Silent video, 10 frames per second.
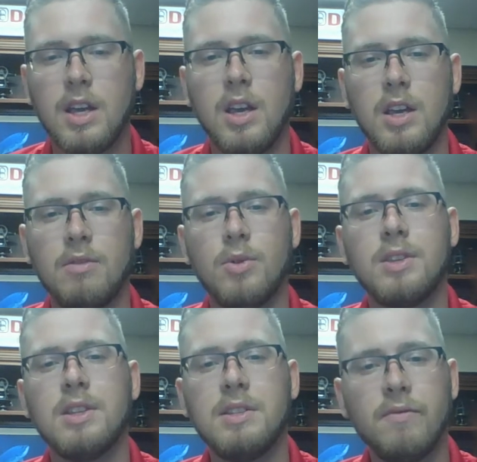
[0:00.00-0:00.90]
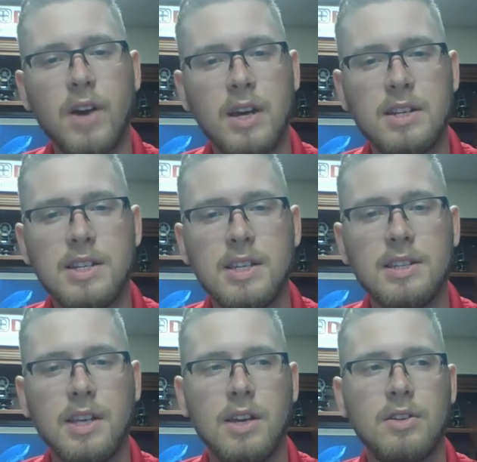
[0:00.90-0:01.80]
and with the fine
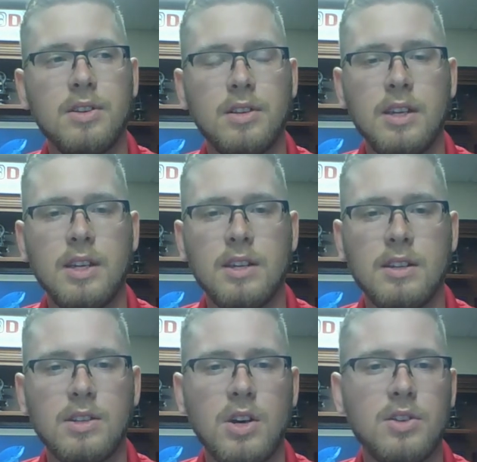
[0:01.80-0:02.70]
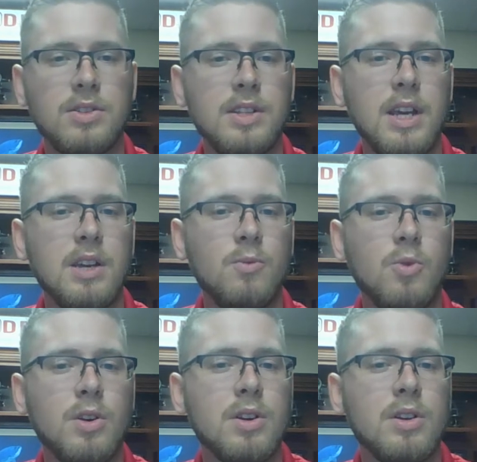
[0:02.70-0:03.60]
detail and understand
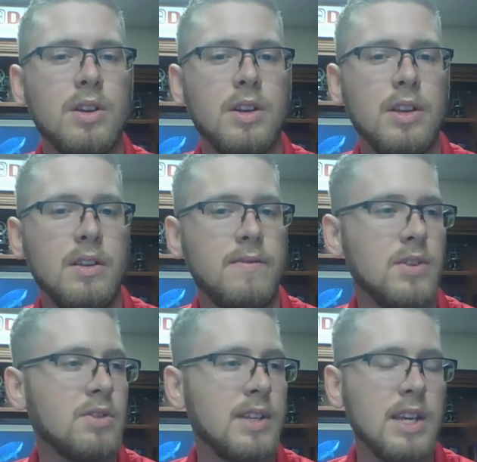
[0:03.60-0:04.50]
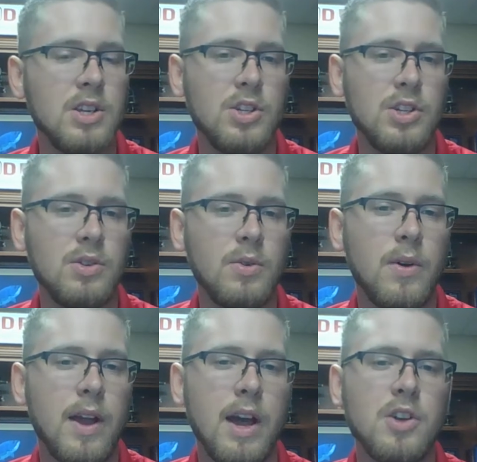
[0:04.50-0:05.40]
where, if there's an issue,
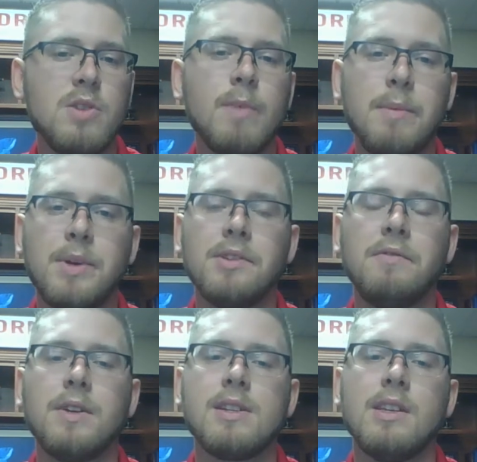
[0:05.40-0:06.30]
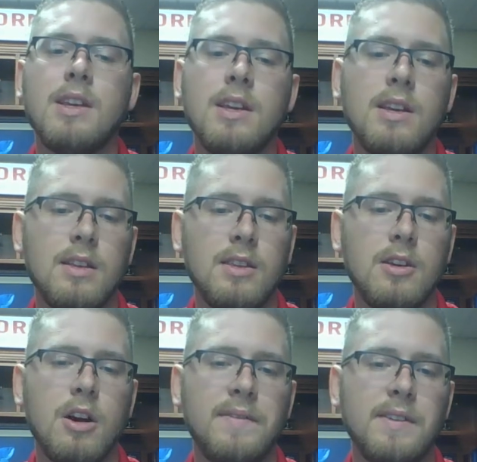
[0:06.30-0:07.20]
how you might be able to fix it in the
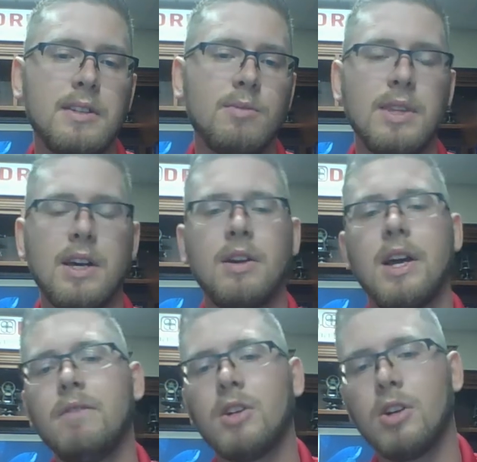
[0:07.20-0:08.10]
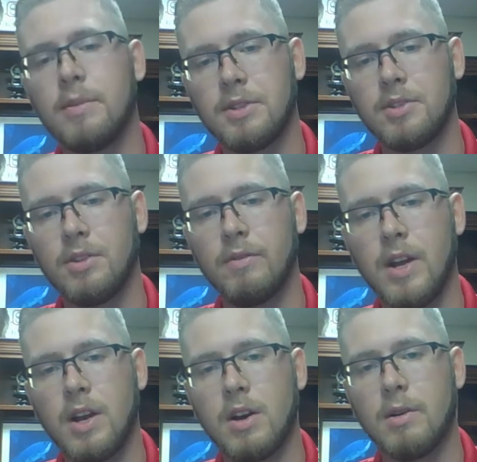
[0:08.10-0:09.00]
office without having to call up the
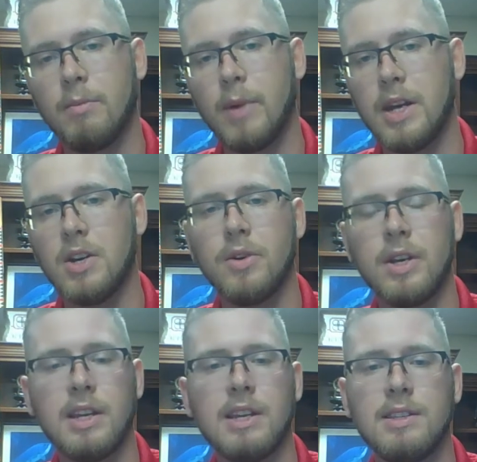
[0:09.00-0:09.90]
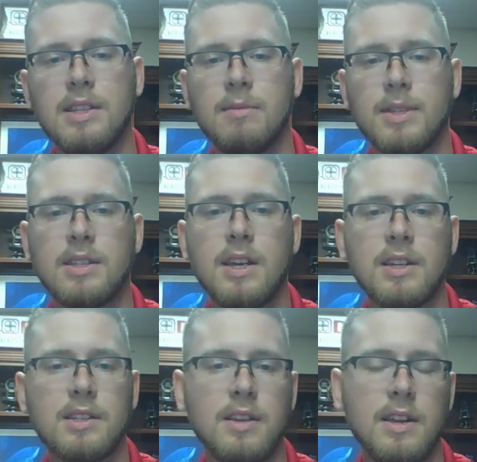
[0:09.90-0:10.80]
surveyor, by knowing easy
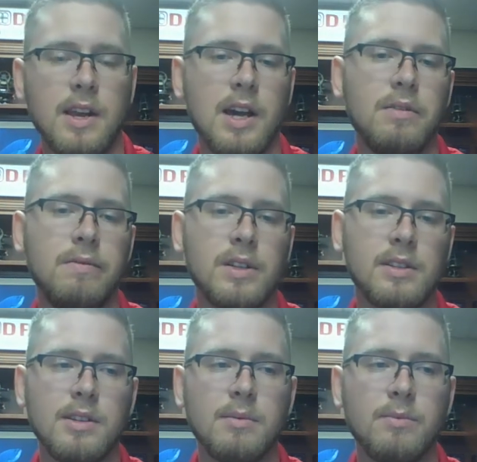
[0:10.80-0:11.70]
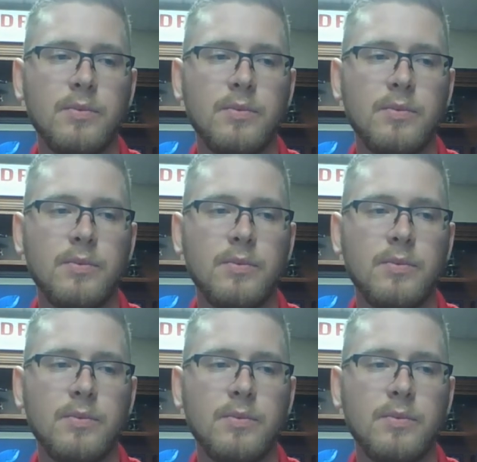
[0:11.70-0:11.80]
mistakes and how to fix them.